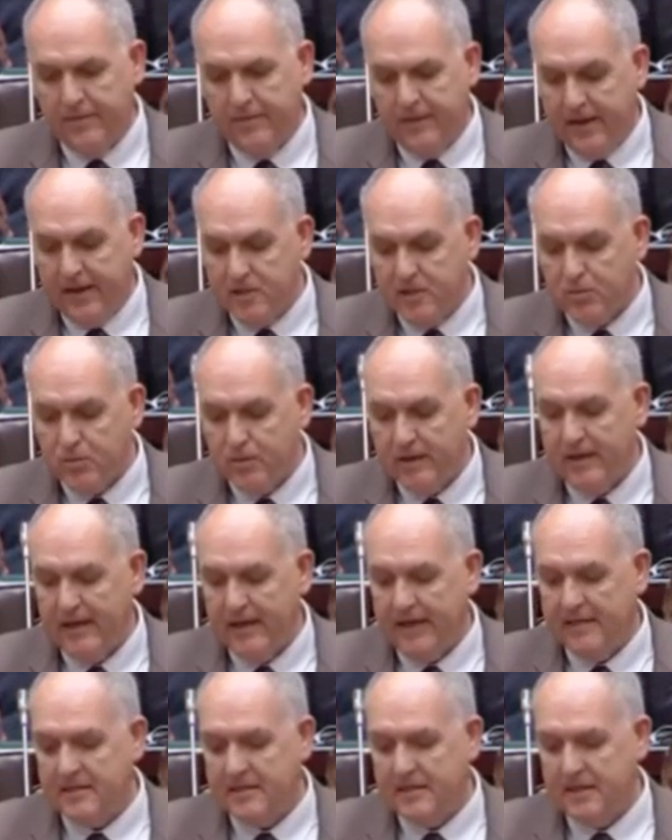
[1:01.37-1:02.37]
That is why the
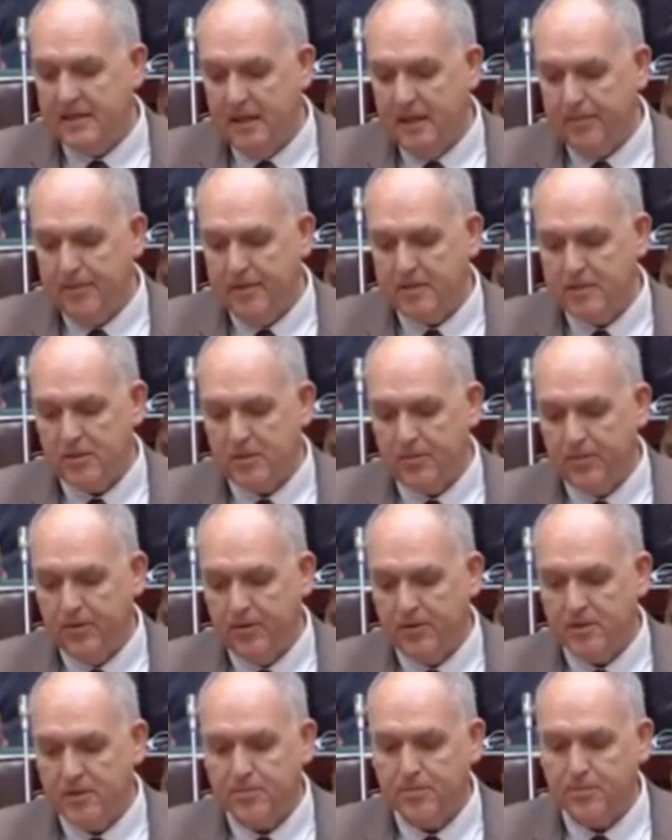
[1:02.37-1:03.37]
ACDP
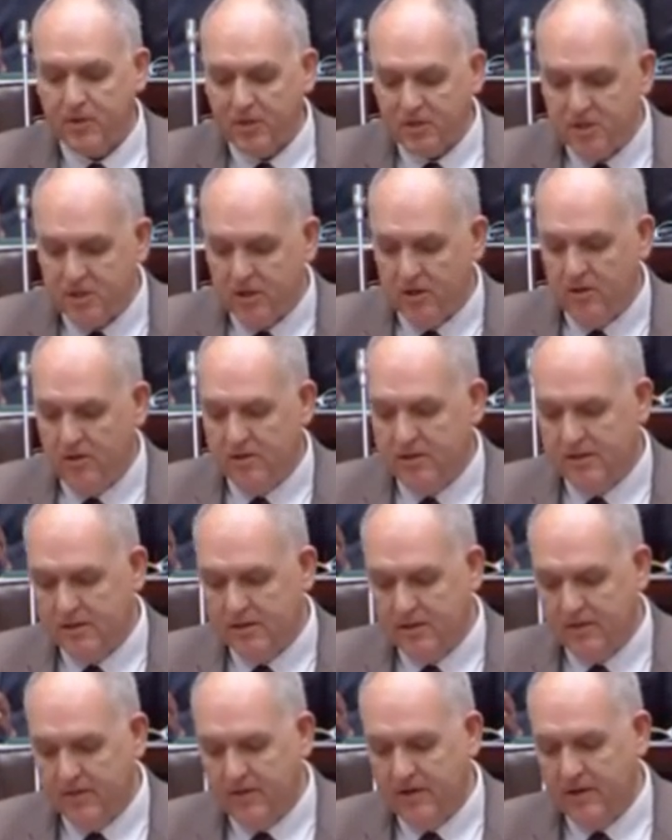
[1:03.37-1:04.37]
supports
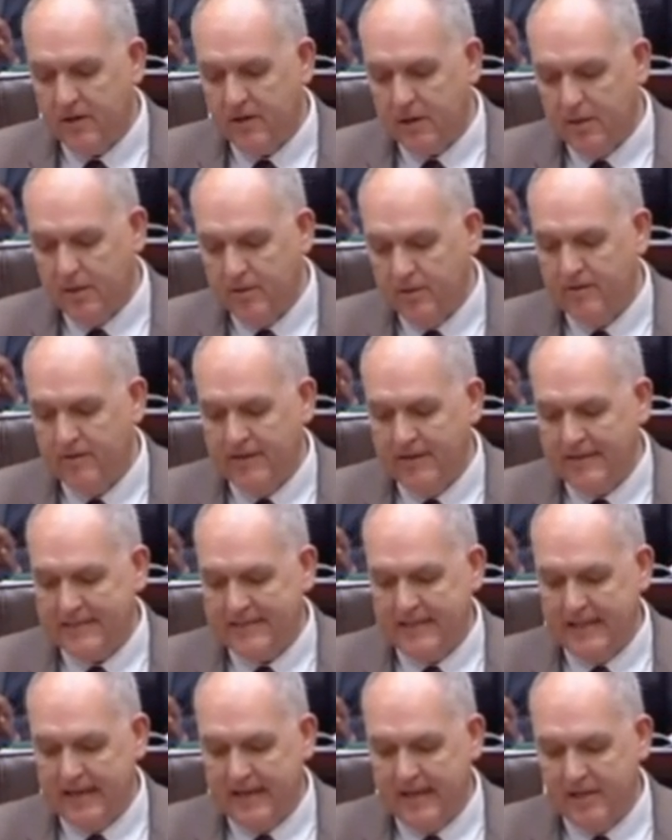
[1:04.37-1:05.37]
prosecutor-driven criminal
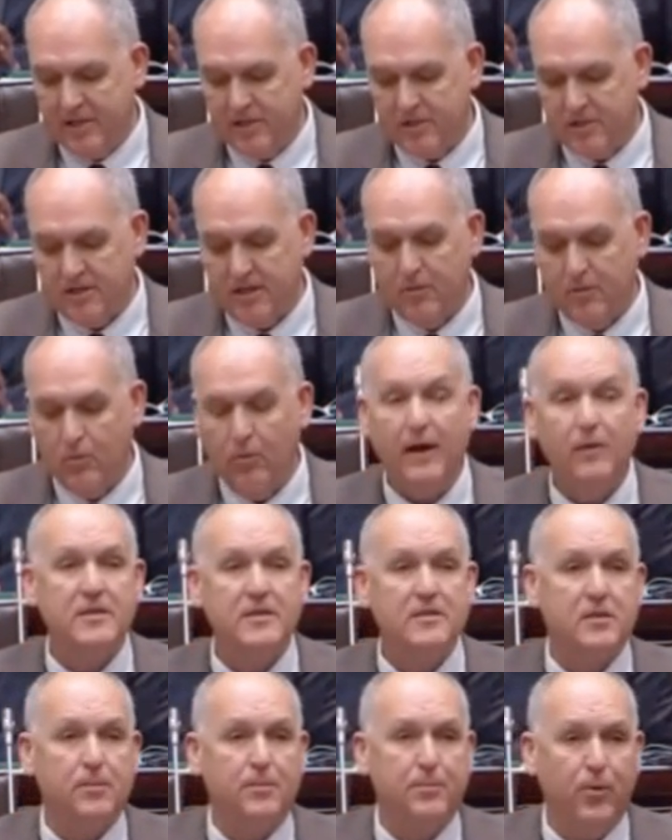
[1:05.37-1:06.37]
investigations and why we
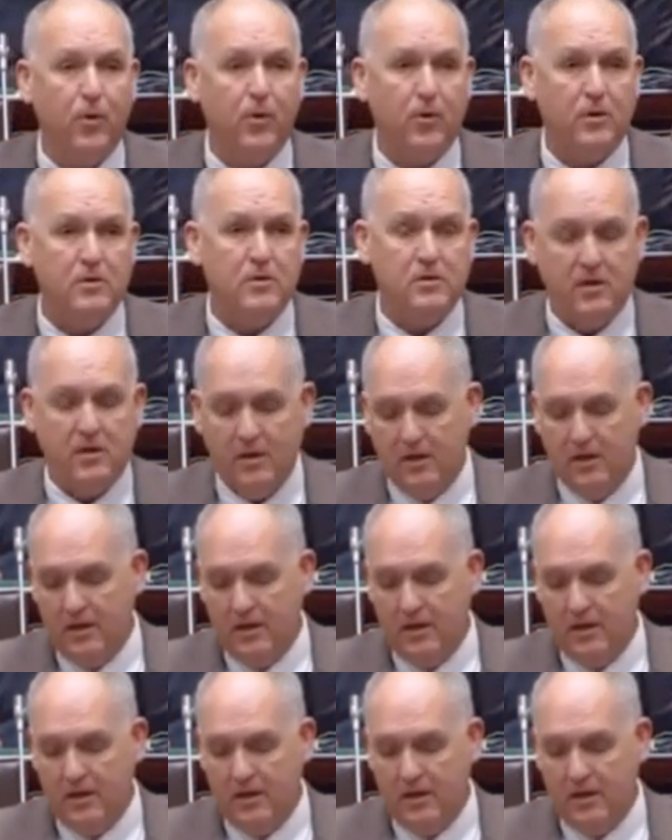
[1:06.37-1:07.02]
support